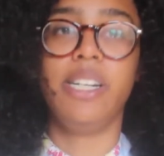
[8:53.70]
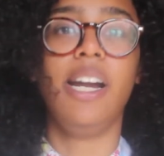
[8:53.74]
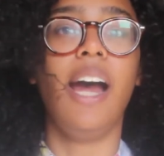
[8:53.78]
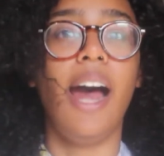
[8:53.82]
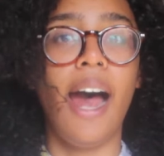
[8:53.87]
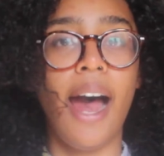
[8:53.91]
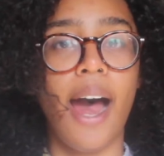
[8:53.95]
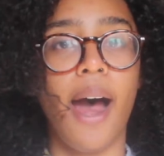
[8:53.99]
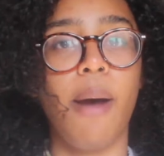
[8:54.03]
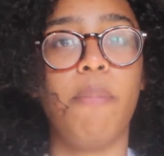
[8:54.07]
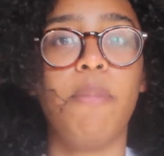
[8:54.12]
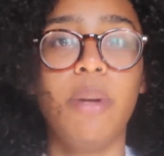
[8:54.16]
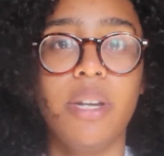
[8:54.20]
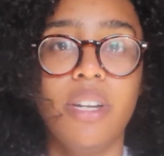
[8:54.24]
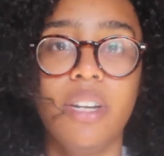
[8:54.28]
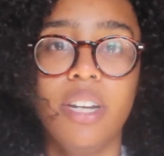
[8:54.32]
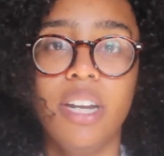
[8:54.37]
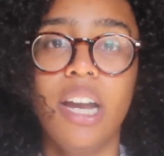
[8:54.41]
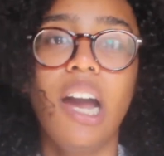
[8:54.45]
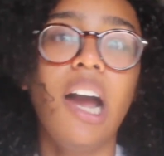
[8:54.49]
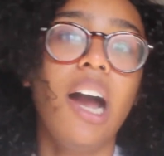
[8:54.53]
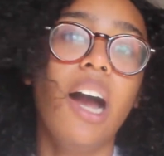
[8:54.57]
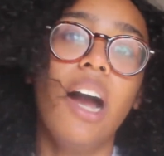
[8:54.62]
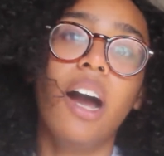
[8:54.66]
app,
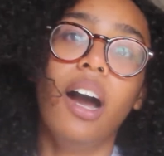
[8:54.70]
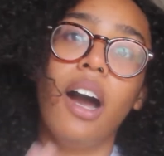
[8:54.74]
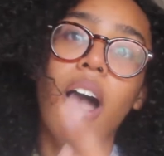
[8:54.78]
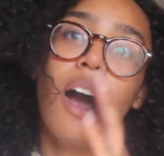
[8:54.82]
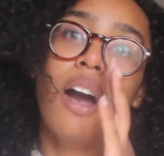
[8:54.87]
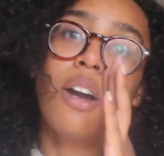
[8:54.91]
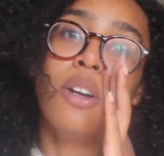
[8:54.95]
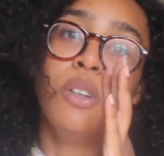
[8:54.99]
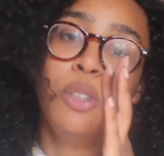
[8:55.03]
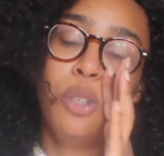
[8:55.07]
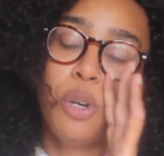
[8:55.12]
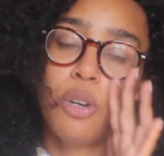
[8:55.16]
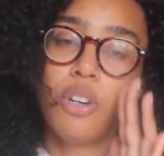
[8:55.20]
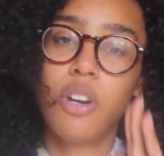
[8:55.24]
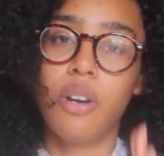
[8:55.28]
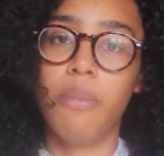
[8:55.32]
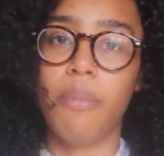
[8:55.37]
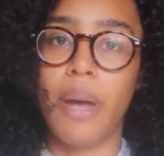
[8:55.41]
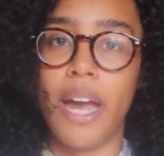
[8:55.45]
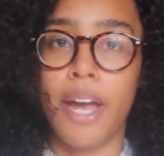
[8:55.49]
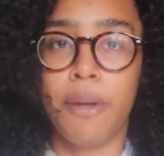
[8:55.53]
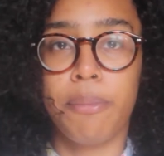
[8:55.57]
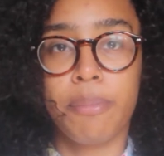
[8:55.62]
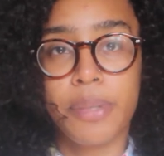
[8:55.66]
Google
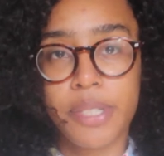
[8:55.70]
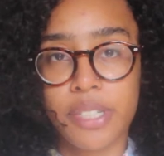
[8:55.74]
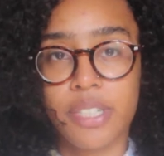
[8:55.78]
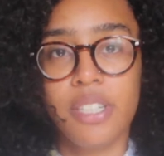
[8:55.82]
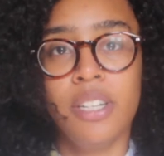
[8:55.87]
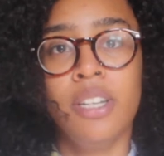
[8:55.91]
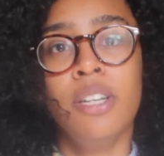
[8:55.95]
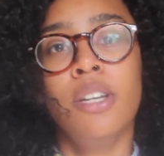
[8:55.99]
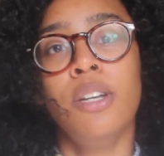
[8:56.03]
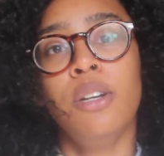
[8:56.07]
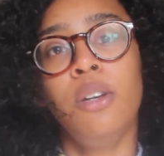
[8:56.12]
Maps.